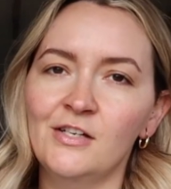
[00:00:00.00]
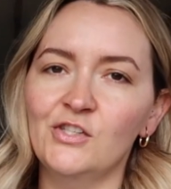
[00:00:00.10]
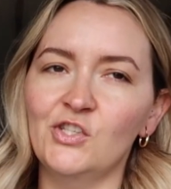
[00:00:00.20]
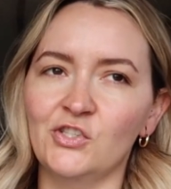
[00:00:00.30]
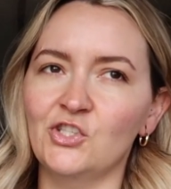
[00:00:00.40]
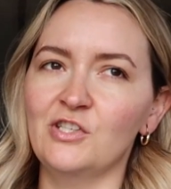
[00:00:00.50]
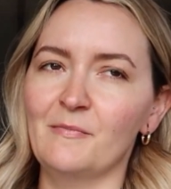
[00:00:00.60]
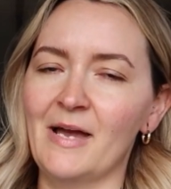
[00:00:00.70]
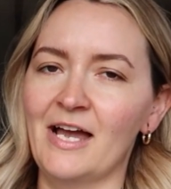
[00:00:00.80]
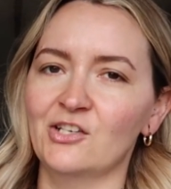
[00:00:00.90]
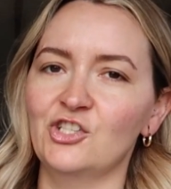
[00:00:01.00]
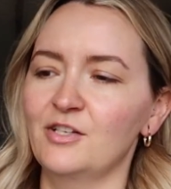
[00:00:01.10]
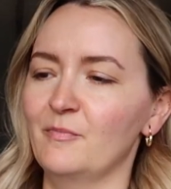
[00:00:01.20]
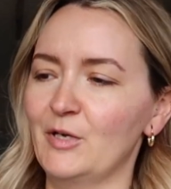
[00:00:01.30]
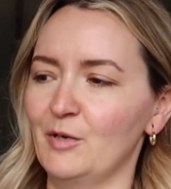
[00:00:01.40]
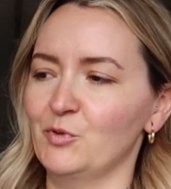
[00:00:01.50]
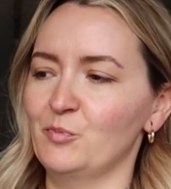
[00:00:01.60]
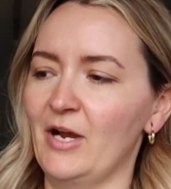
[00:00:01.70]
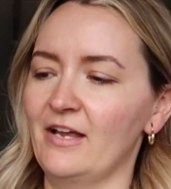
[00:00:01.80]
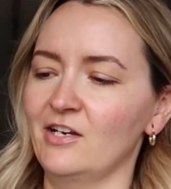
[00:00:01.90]
sausages and mash and purple
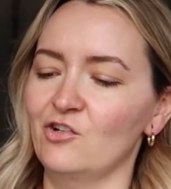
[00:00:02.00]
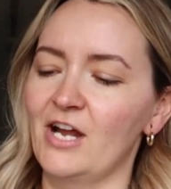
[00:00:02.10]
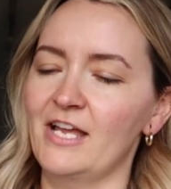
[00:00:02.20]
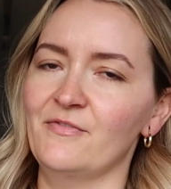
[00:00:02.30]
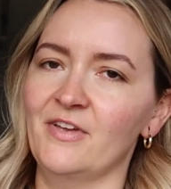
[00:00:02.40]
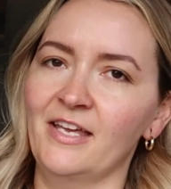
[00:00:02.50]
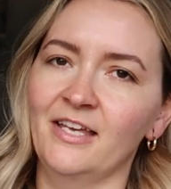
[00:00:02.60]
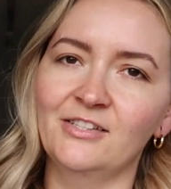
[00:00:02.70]
sprouting and gravy.